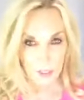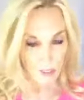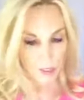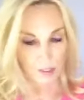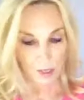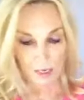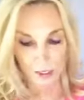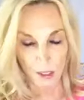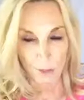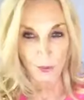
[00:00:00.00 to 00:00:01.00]
this is,
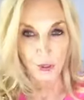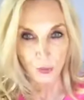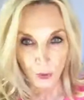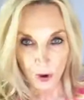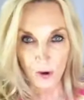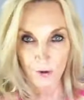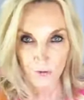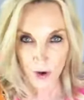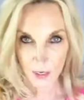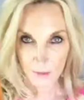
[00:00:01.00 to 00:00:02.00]
it's the pure
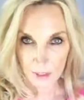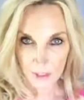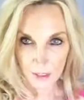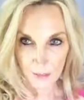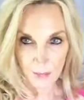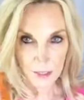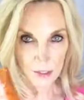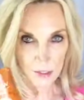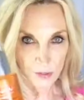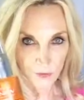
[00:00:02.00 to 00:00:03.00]
vitamin C that makes
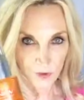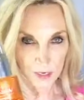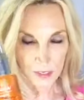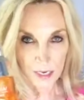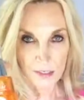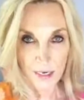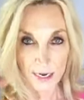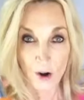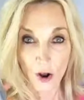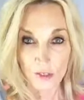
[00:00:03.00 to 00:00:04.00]
this so fantastic.
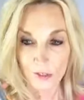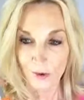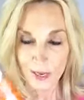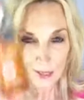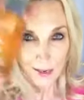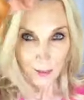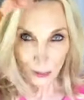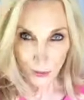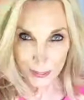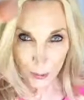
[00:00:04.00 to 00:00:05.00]
And also, like
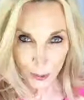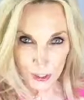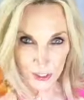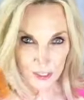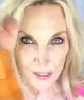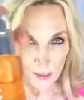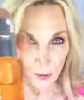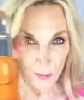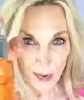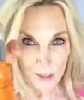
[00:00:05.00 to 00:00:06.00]
thirty oranges. Can
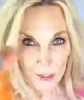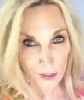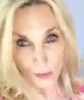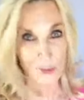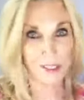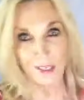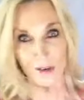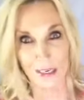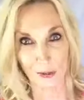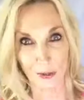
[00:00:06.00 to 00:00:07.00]
you imagine? Do you want to sit here
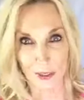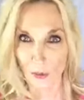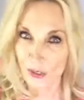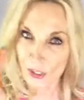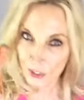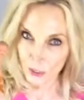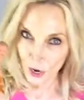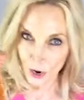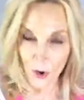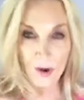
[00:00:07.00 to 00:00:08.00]
and eat thirty oranges?
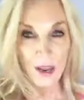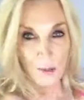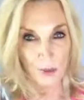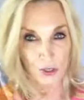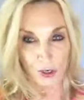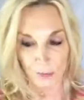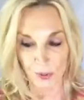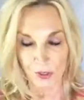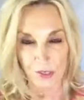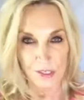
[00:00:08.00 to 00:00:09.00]
No, but you can
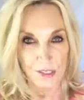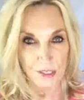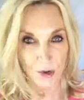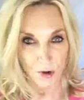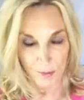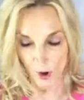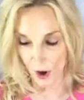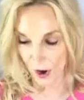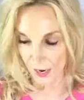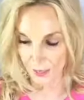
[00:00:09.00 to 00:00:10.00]
put this serum
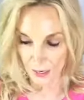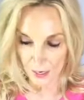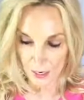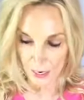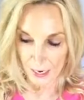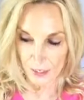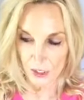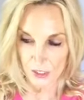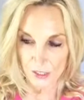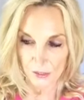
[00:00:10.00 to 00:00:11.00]
on, and
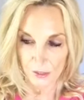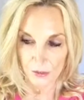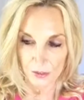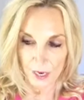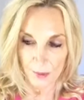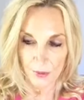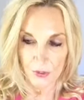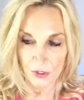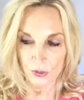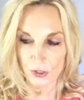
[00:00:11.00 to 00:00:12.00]
just a little dab will
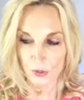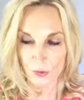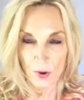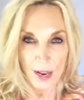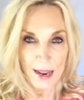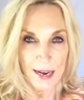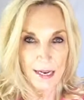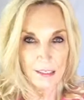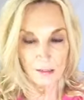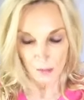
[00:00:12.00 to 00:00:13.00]
do you.
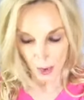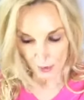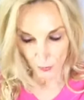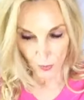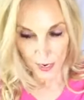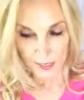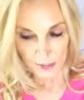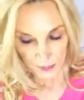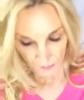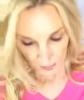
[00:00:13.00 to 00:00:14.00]
It's lightweight,